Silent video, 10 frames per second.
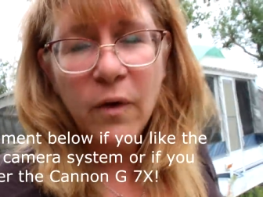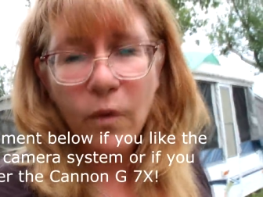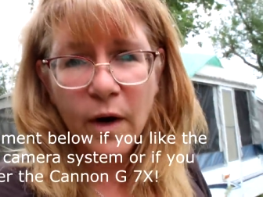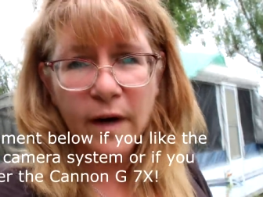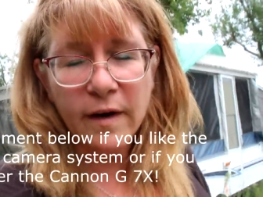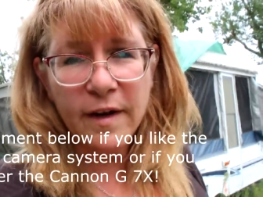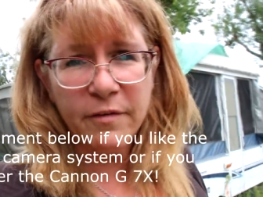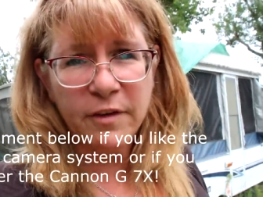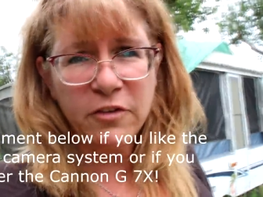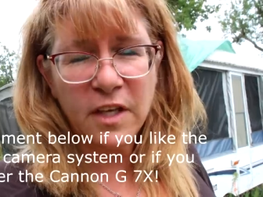or
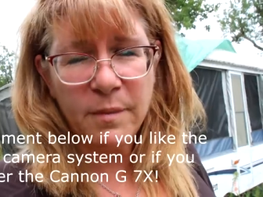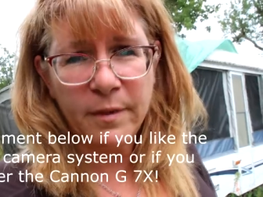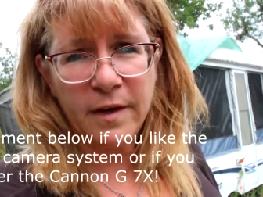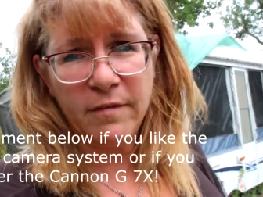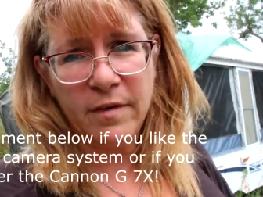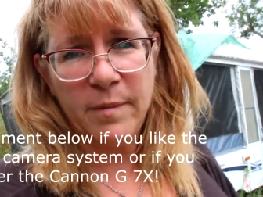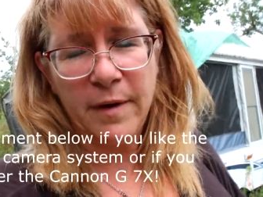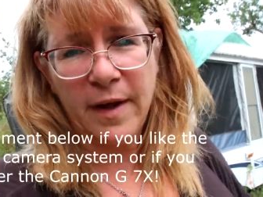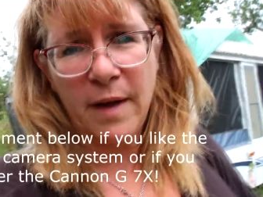if we should keep looking for a better